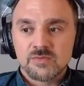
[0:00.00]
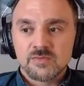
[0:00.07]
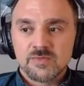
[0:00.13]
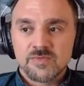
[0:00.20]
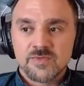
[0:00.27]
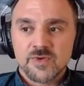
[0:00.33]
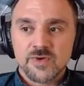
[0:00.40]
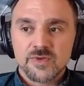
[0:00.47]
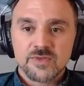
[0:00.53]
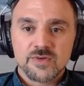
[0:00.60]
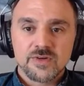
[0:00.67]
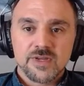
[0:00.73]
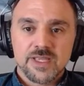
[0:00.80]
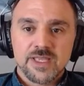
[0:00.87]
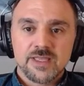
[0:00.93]

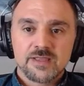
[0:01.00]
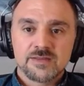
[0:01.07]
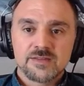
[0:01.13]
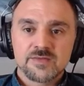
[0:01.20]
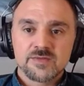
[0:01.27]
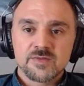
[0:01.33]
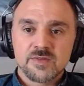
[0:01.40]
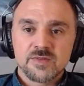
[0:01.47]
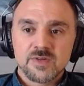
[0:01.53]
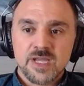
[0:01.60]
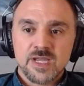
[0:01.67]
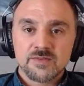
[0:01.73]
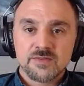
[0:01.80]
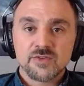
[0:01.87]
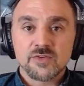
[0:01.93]
further and
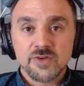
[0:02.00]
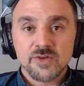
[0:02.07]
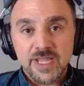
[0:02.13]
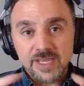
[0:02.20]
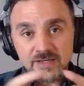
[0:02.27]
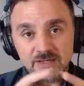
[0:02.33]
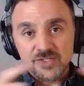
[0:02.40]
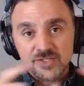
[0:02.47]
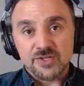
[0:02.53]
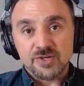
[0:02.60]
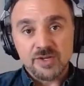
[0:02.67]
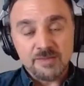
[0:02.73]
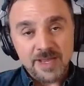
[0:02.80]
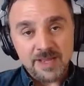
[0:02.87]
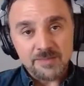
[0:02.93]
kind of create a
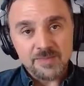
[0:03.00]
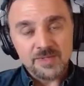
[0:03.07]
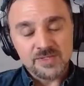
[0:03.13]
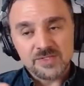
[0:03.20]
journey map.